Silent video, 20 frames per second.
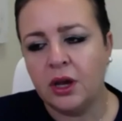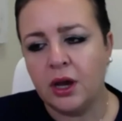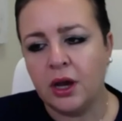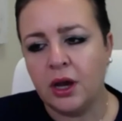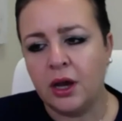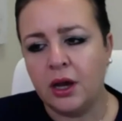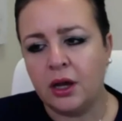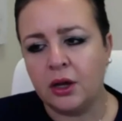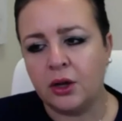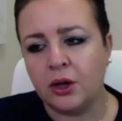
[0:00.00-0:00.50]

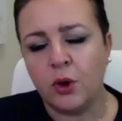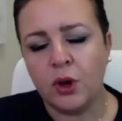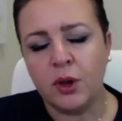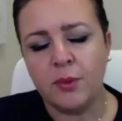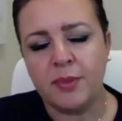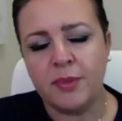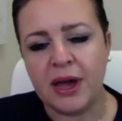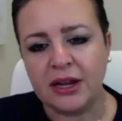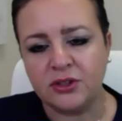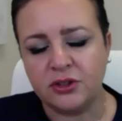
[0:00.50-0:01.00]
Uh,
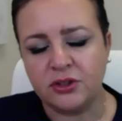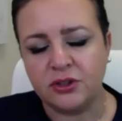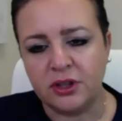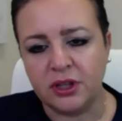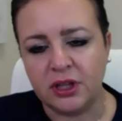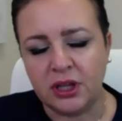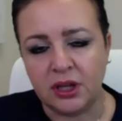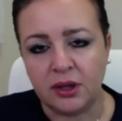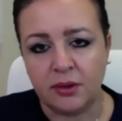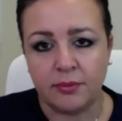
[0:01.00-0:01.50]
going back to
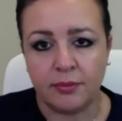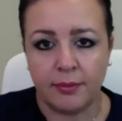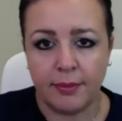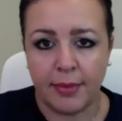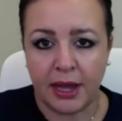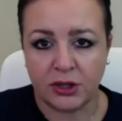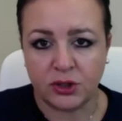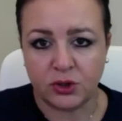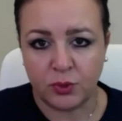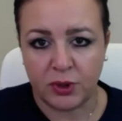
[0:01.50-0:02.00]
the
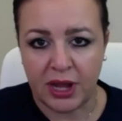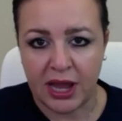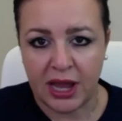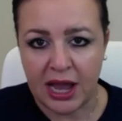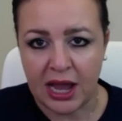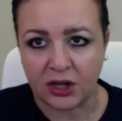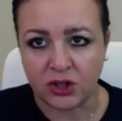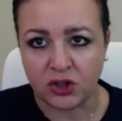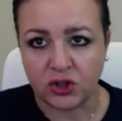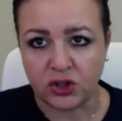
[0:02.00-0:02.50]
mesh
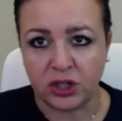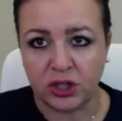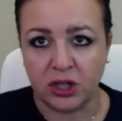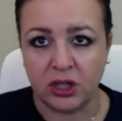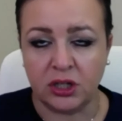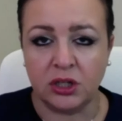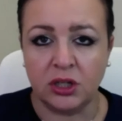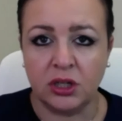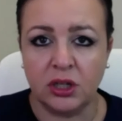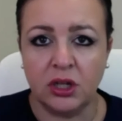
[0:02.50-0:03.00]

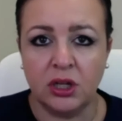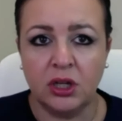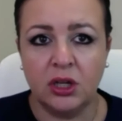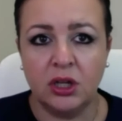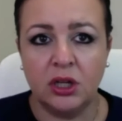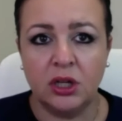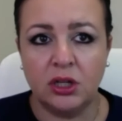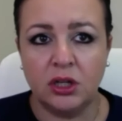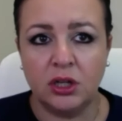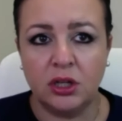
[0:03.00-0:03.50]
reaction,
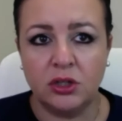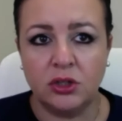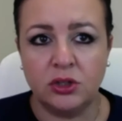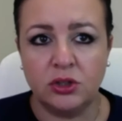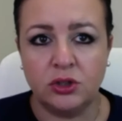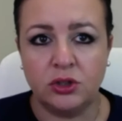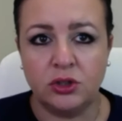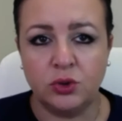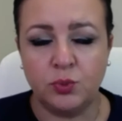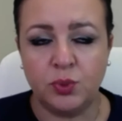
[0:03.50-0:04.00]

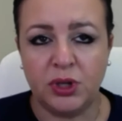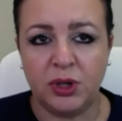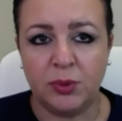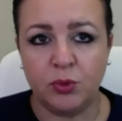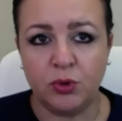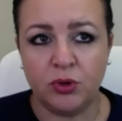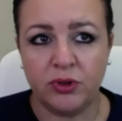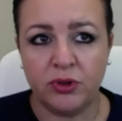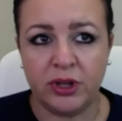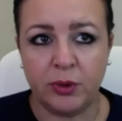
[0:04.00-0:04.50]
do
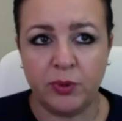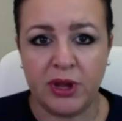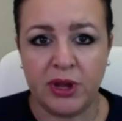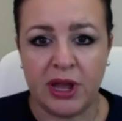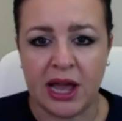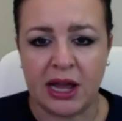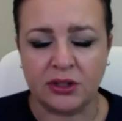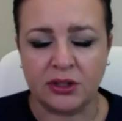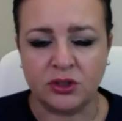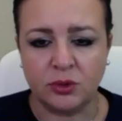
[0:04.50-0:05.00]
people that
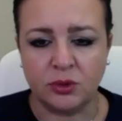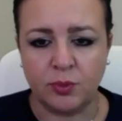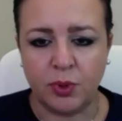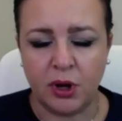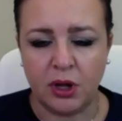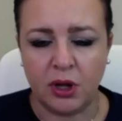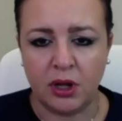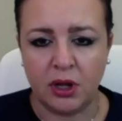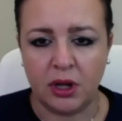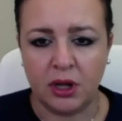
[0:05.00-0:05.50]
react to
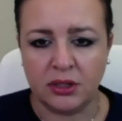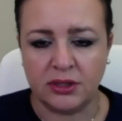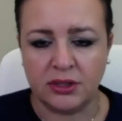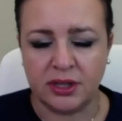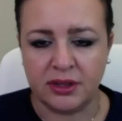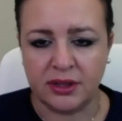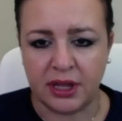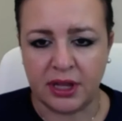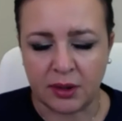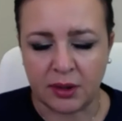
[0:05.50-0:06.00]
uh,
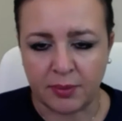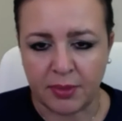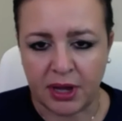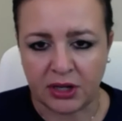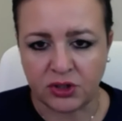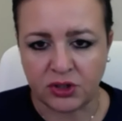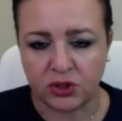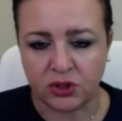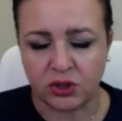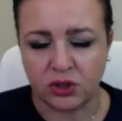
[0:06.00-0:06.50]
synthetic
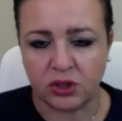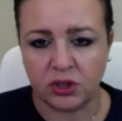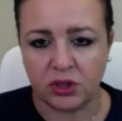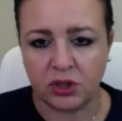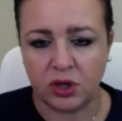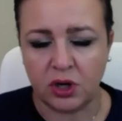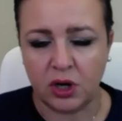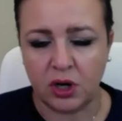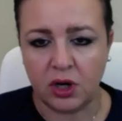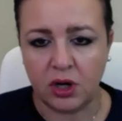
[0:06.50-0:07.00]
mesh
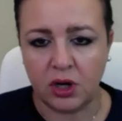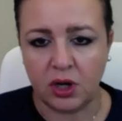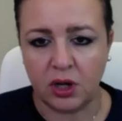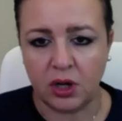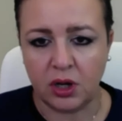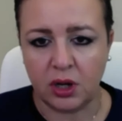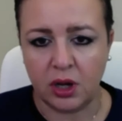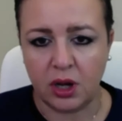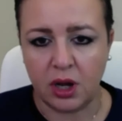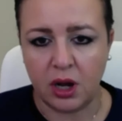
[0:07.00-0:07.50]

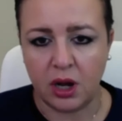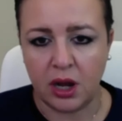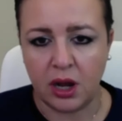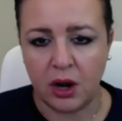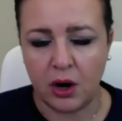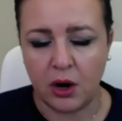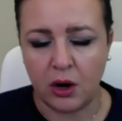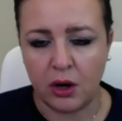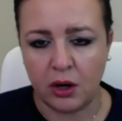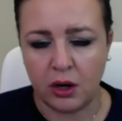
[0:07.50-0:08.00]

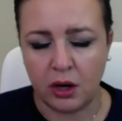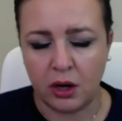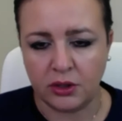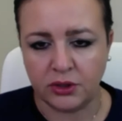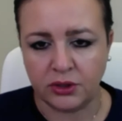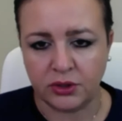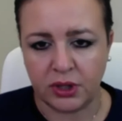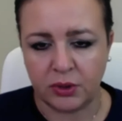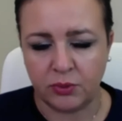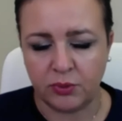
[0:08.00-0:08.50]
are
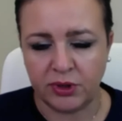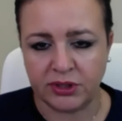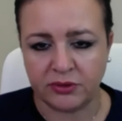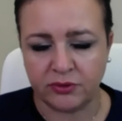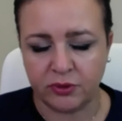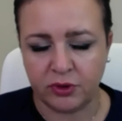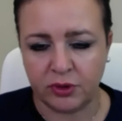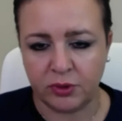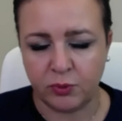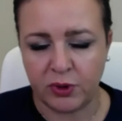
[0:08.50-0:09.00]
also at risk
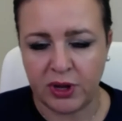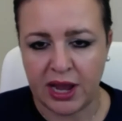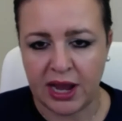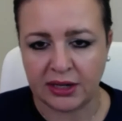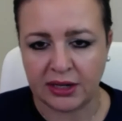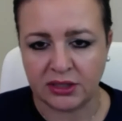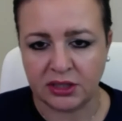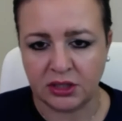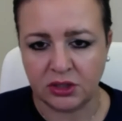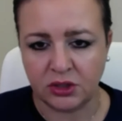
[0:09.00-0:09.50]
for
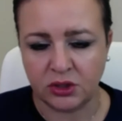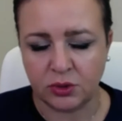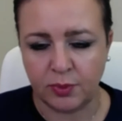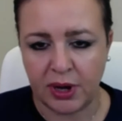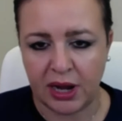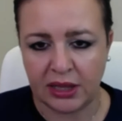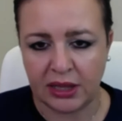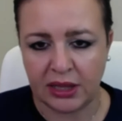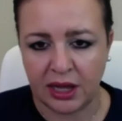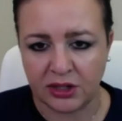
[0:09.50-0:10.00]
reacting to
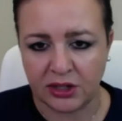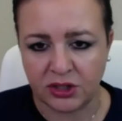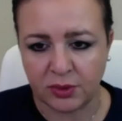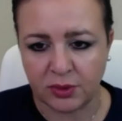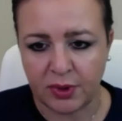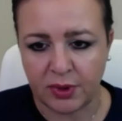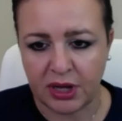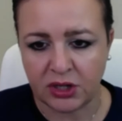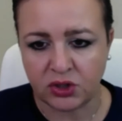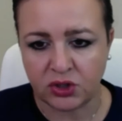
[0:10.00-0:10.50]
biologic
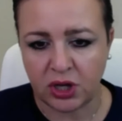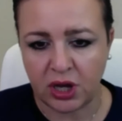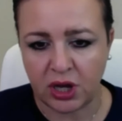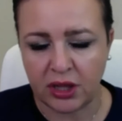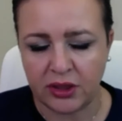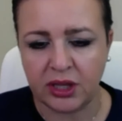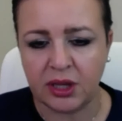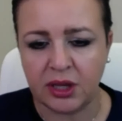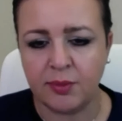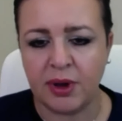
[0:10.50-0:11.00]
mesh?
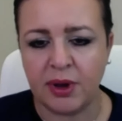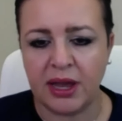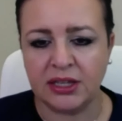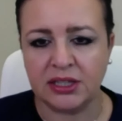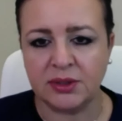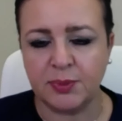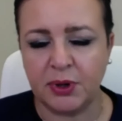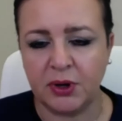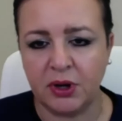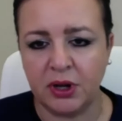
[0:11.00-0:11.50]
I think in my
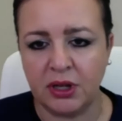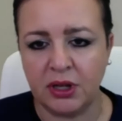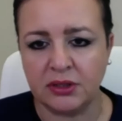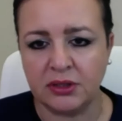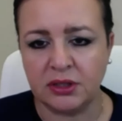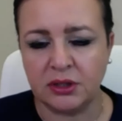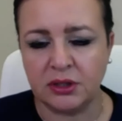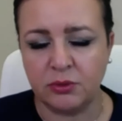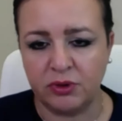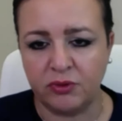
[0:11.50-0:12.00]

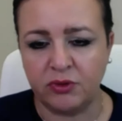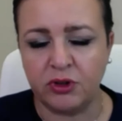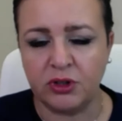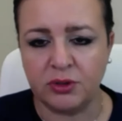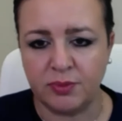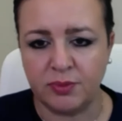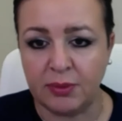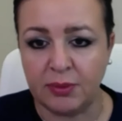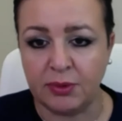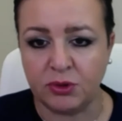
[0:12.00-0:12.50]
experience, the
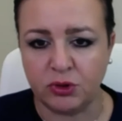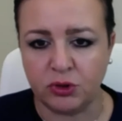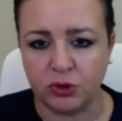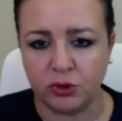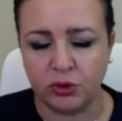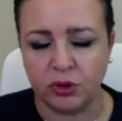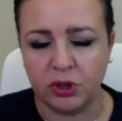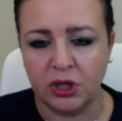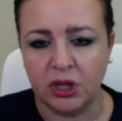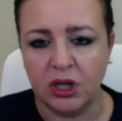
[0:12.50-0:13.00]
reverse may be
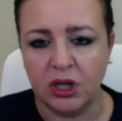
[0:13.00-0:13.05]
true.